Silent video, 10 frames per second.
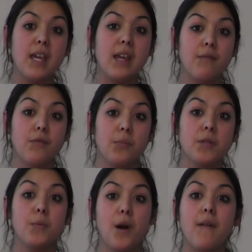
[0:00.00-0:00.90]
key
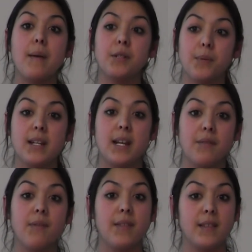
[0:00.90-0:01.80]
informants were able to
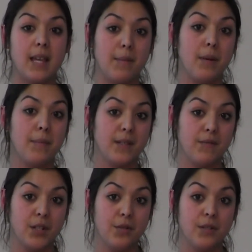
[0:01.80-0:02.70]
identify the same numbers
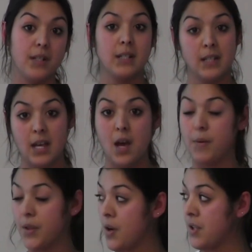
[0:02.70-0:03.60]
of children and
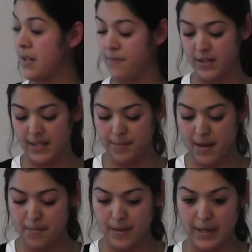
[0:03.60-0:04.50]
what the cost differences
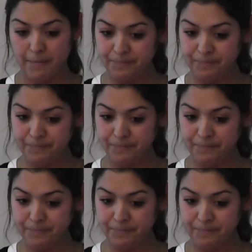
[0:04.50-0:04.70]
might be.